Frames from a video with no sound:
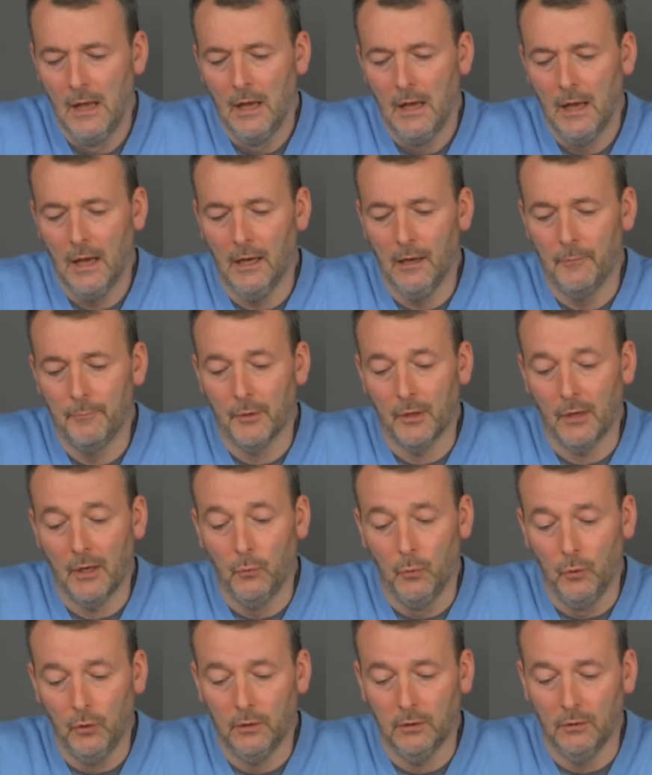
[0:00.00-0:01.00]
But I
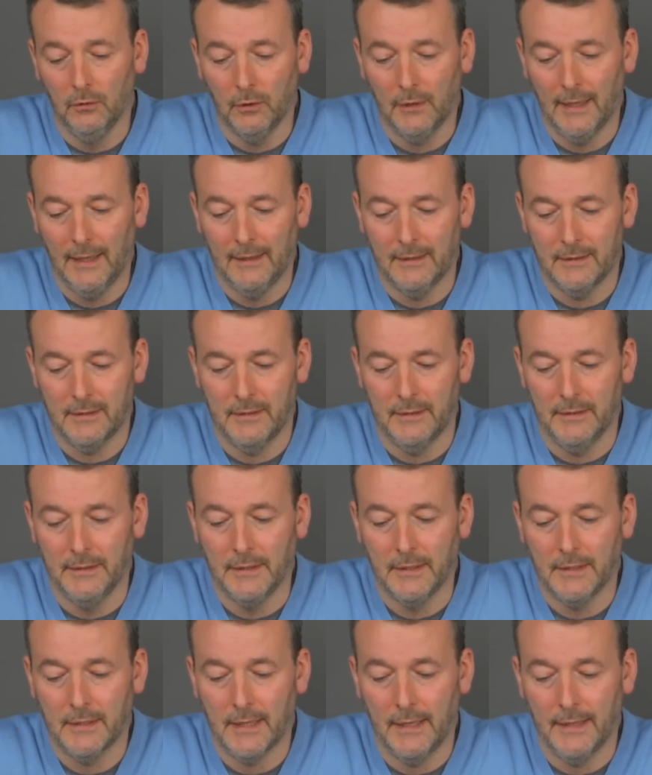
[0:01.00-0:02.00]
would look at the
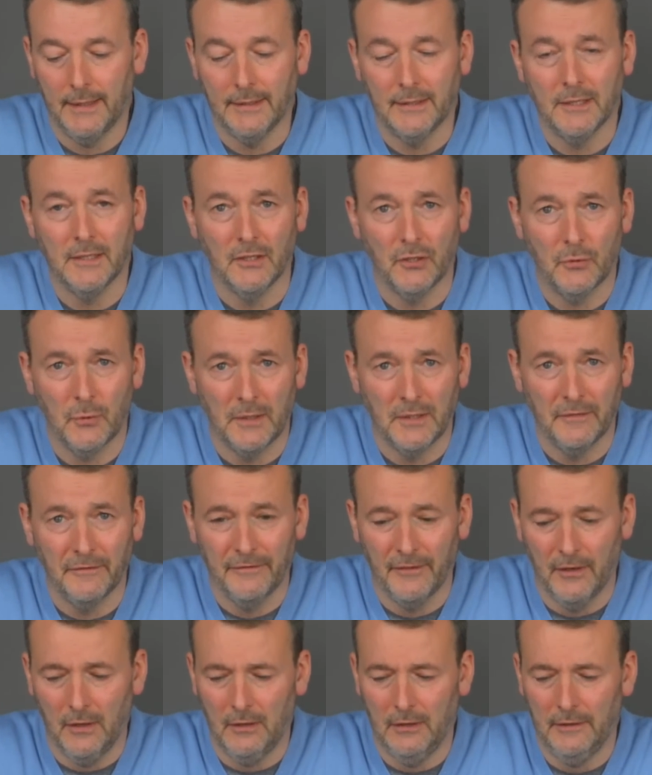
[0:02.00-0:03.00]
1080
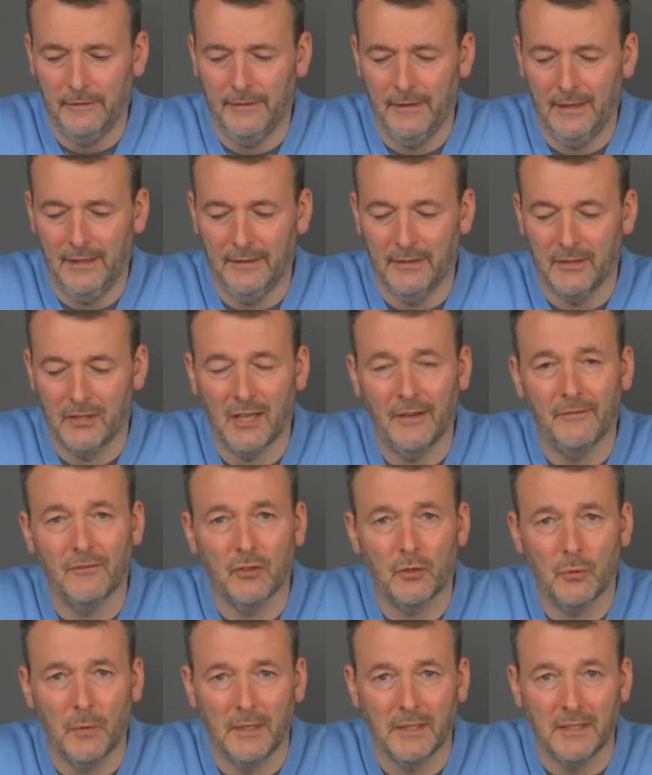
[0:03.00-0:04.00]
25 and the
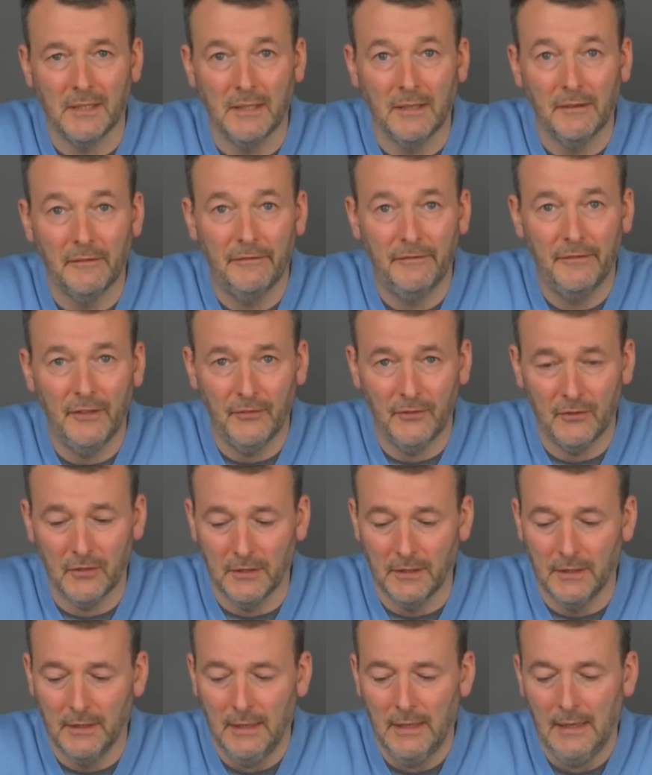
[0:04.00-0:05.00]
720 50.